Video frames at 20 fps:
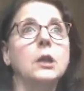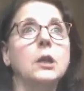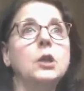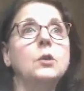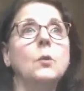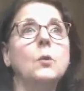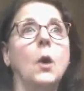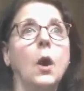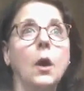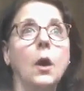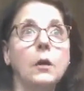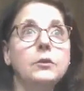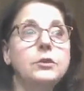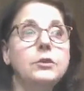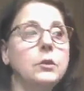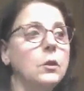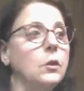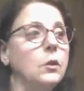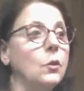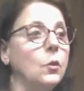You
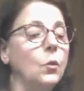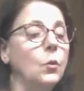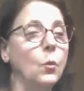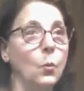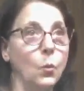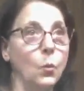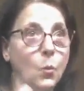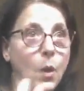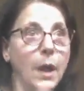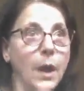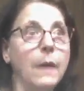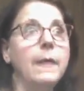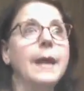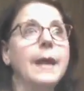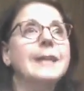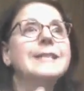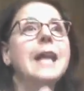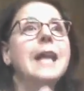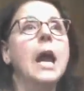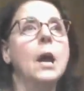also, while
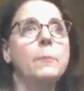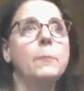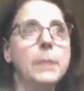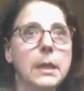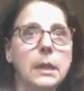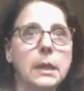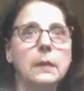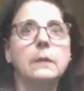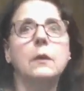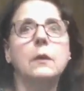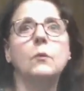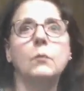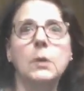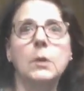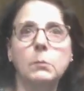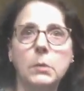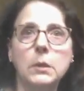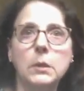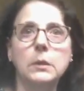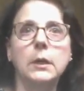that's happening and they're
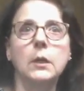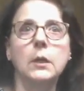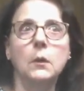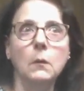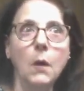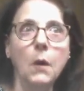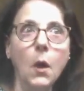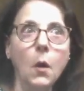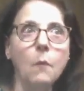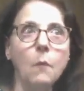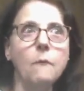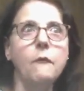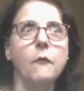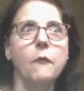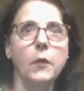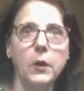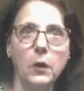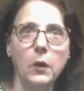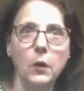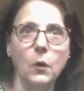rebuilding your home for
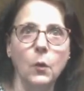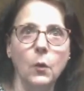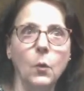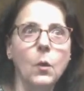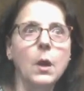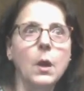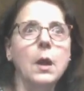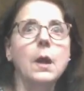you,